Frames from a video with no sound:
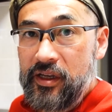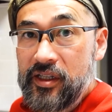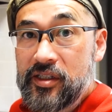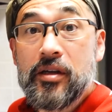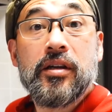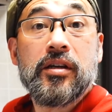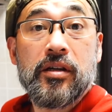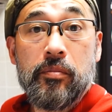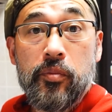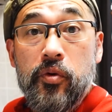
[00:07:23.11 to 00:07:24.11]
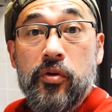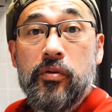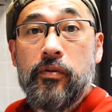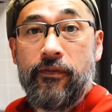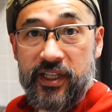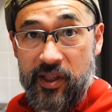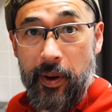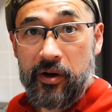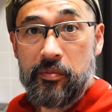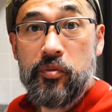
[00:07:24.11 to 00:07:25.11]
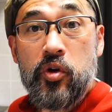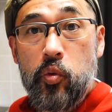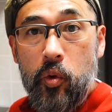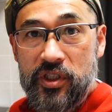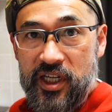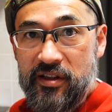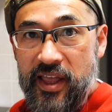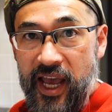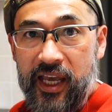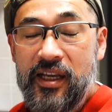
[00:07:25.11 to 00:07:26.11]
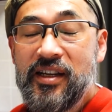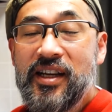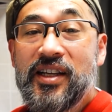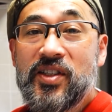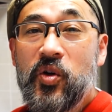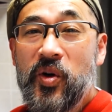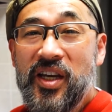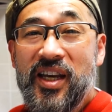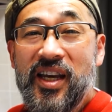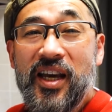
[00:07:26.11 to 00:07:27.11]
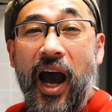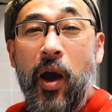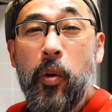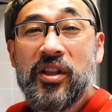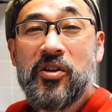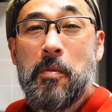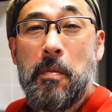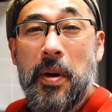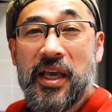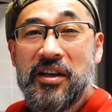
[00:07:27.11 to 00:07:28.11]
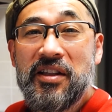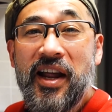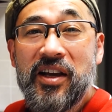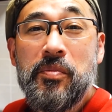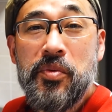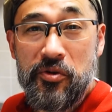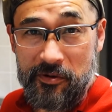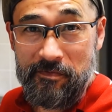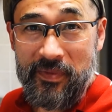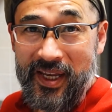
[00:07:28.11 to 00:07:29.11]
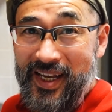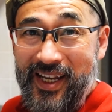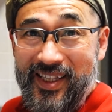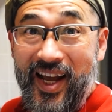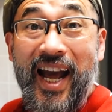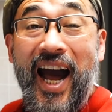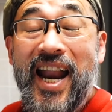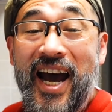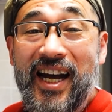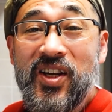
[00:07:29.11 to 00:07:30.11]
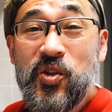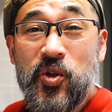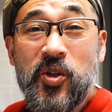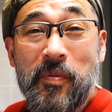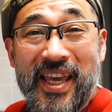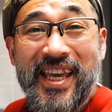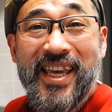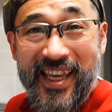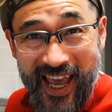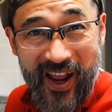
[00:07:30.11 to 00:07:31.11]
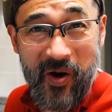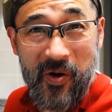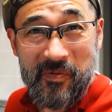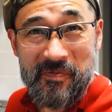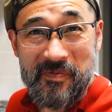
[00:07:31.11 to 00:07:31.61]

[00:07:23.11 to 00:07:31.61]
It's moon festival, moon watching day. So I want to make it like moon. The color should be yellow.